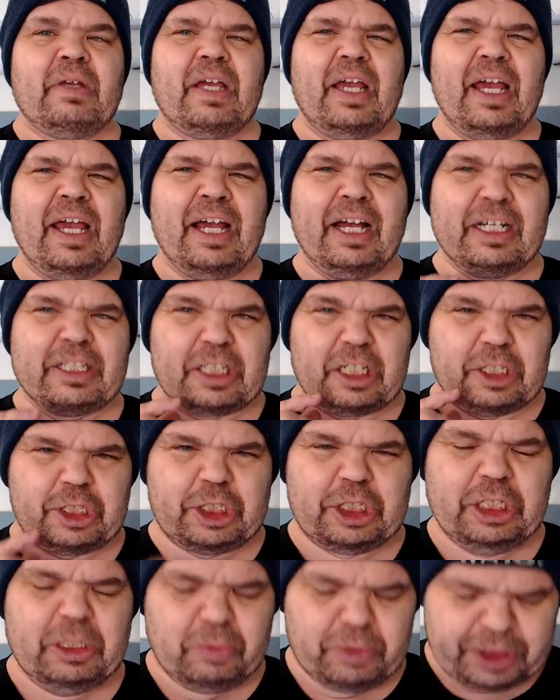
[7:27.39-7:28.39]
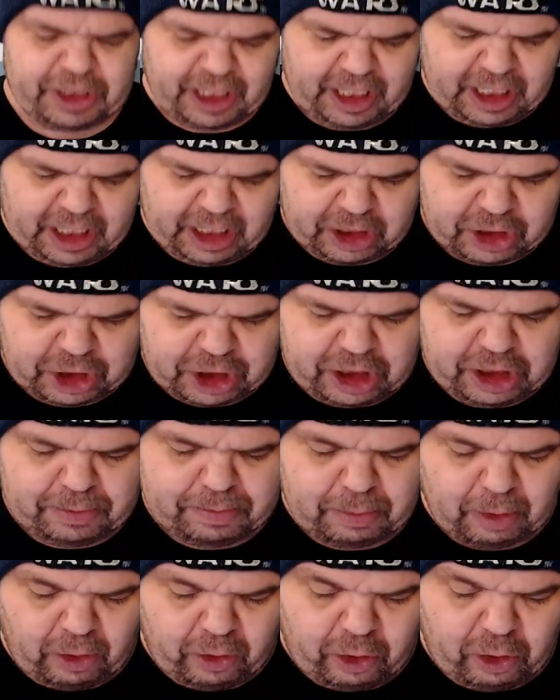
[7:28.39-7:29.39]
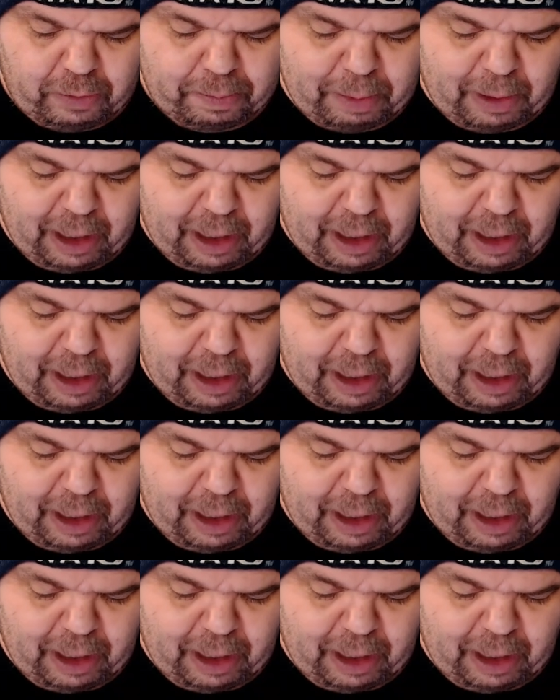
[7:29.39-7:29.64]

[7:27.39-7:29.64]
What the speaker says: and she was actually murdered by